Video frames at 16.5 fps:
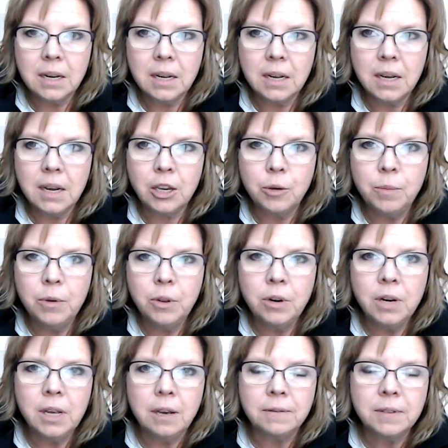a
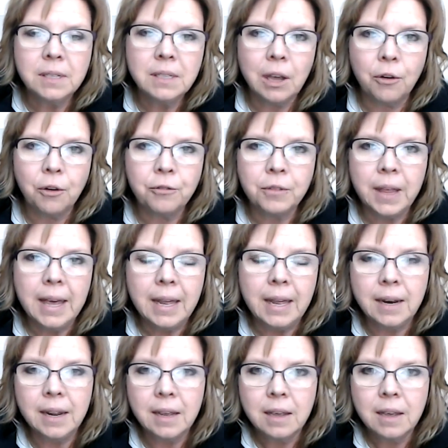community of self-led
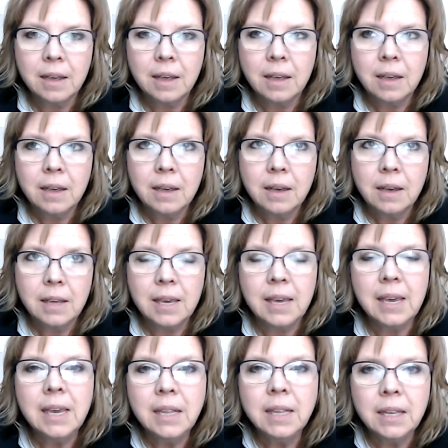
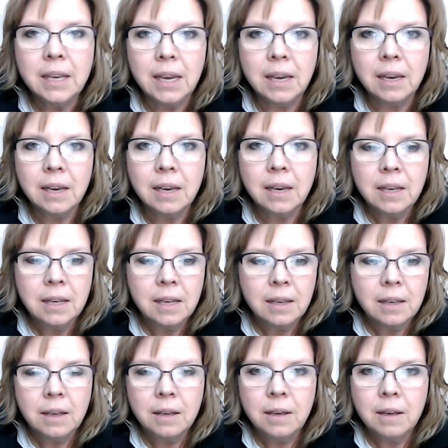healing
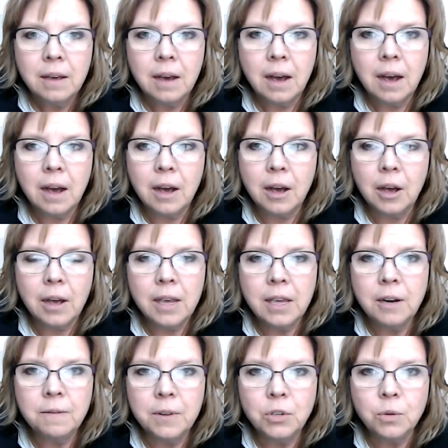
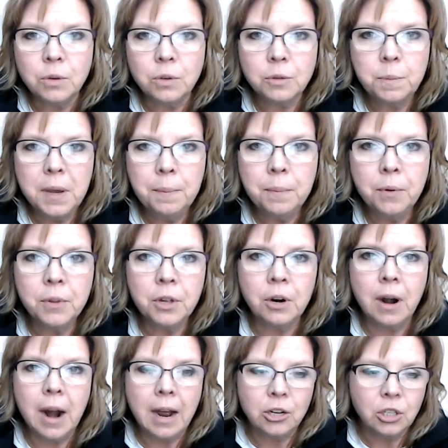individuals, people that are
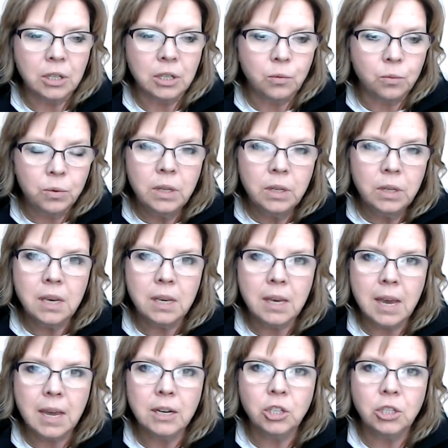actually really
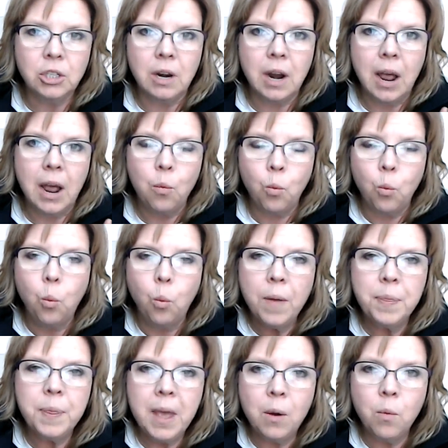engaged in what
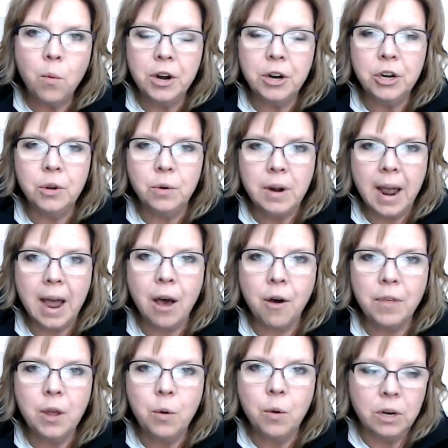they want to do and how
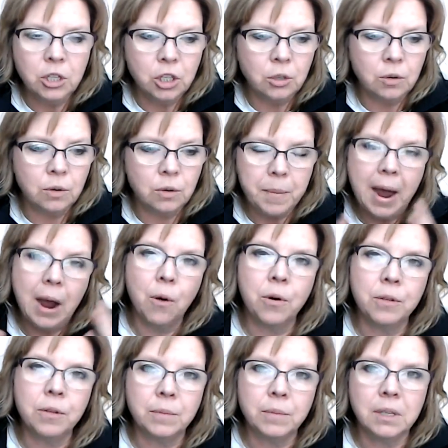they want to empower
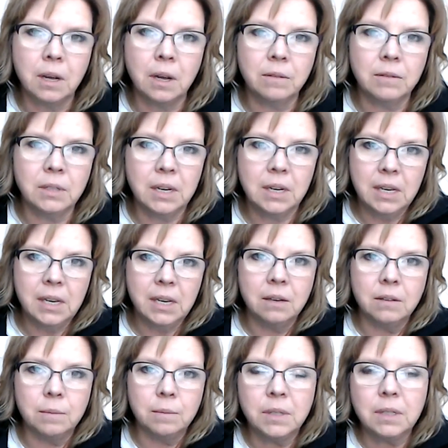themselves and heal
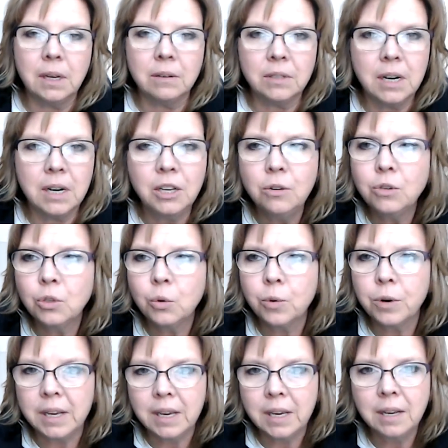themselves. And I use the
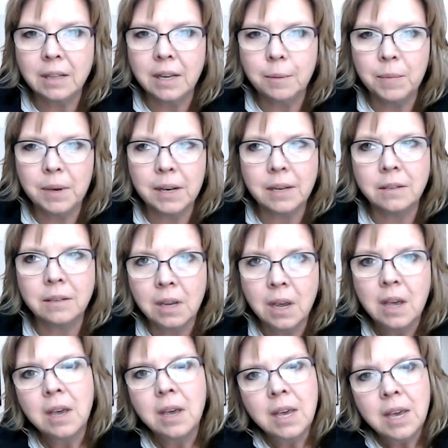word healing because
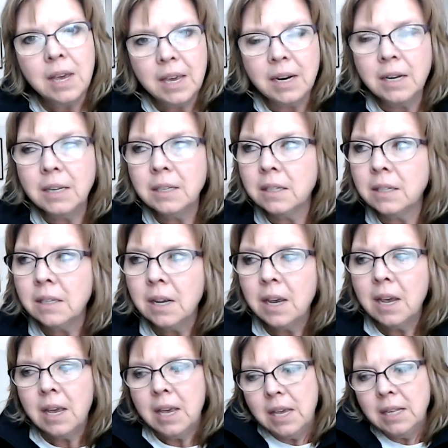it is
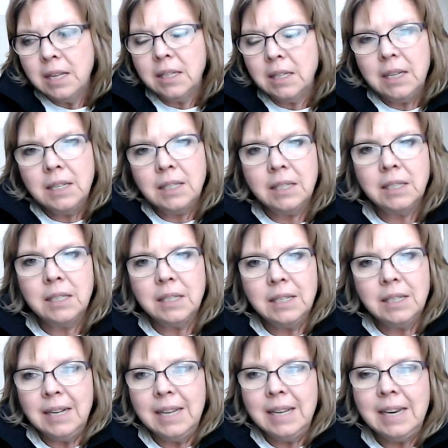
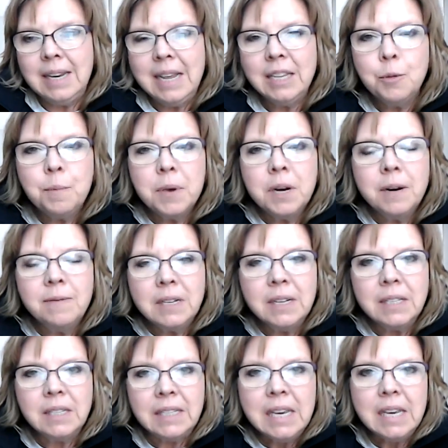a bit of a
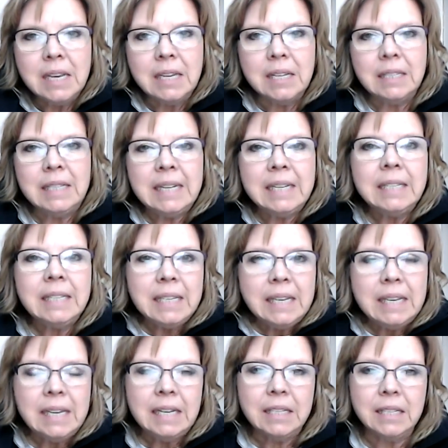disease,
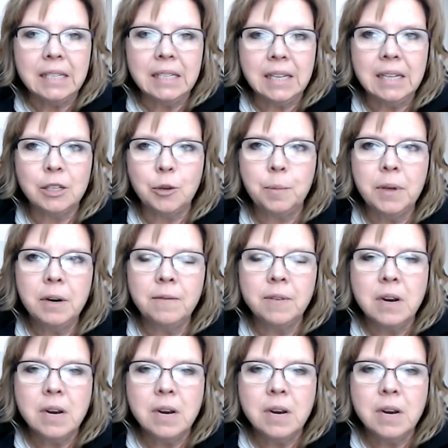dis-ease. It's a bit of an